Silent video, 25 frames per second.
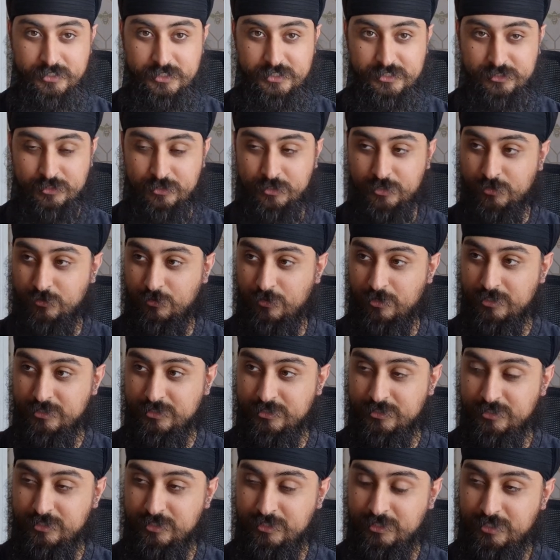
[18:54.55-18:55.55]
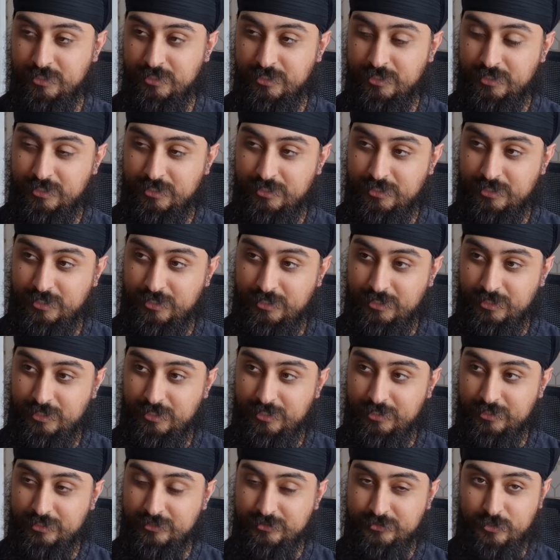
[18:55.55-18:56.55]
Jesus on the cross,
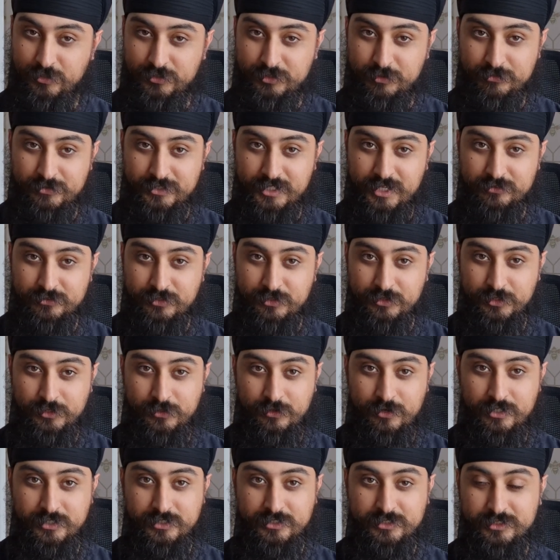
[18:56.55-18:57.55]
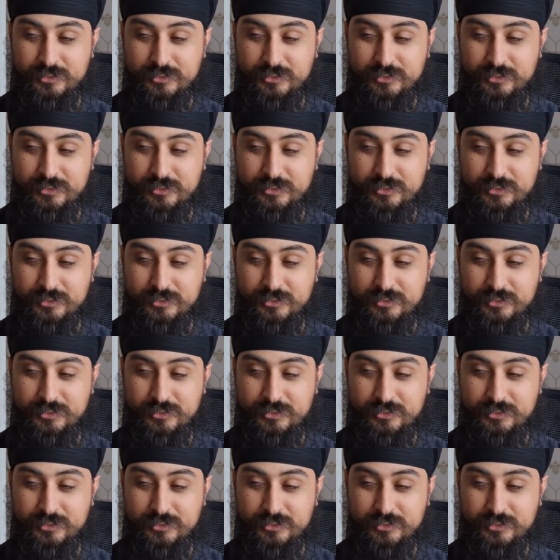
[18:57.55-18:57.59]
and it's God themselves on the cross.